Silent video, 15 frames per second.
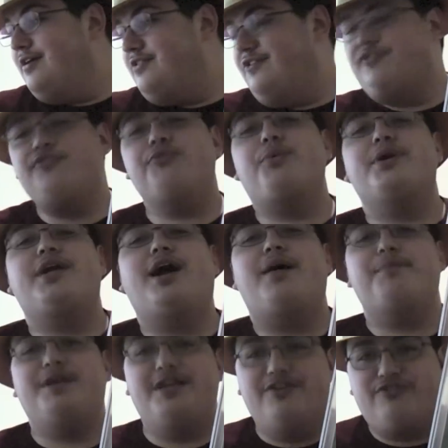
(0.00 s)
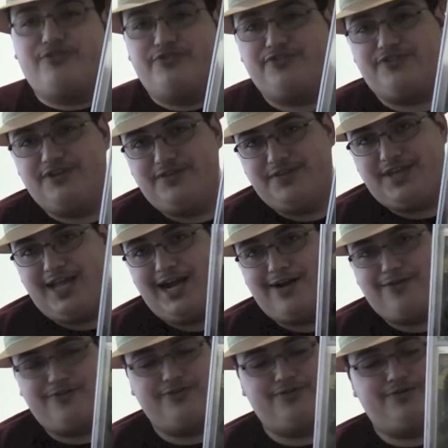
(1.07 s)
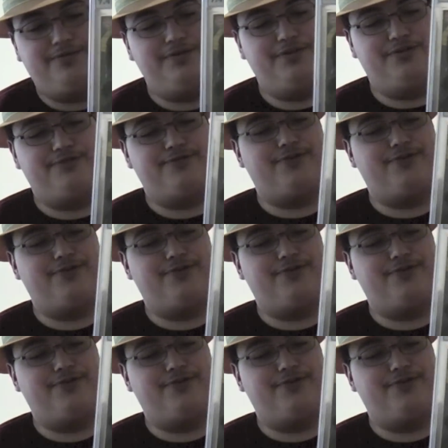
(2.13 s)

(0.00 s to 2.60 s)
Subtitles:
This is what got me interested in the character in the